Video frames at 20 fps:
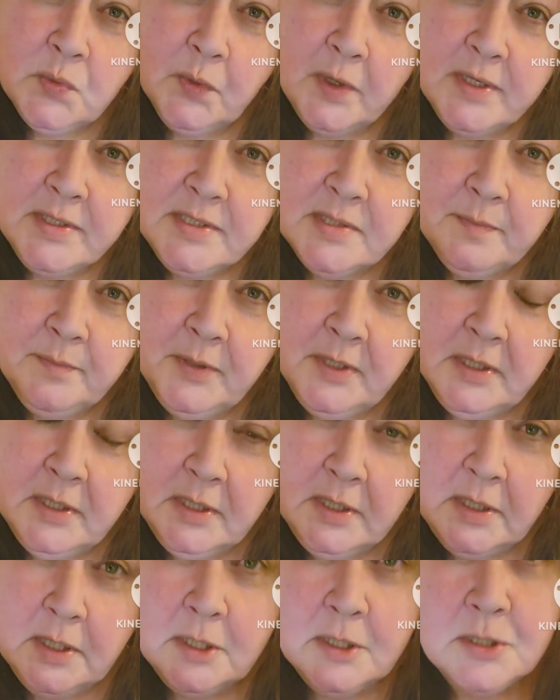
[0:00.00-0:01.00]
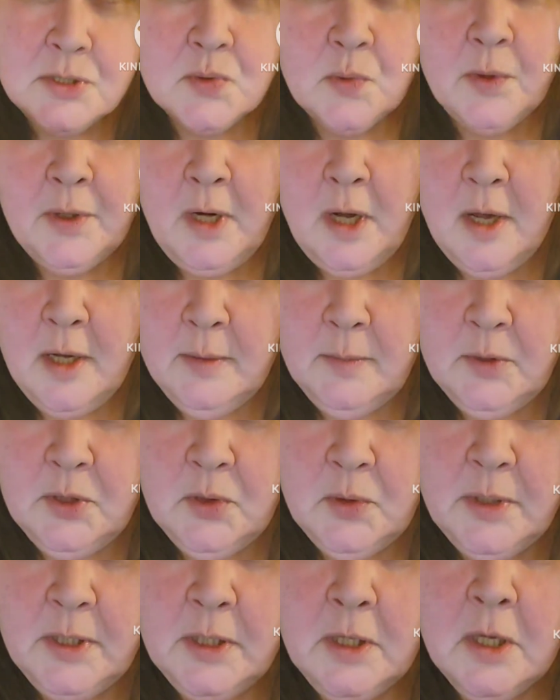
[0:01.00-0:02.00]
recipe is what I'm
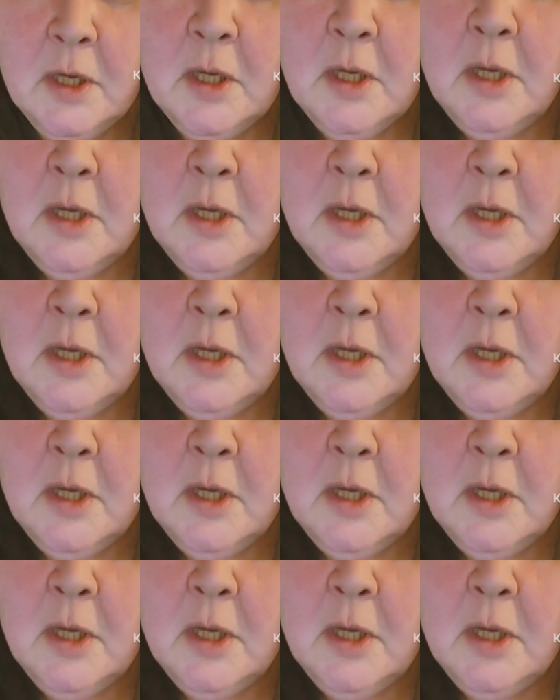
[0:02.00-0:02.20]
doing.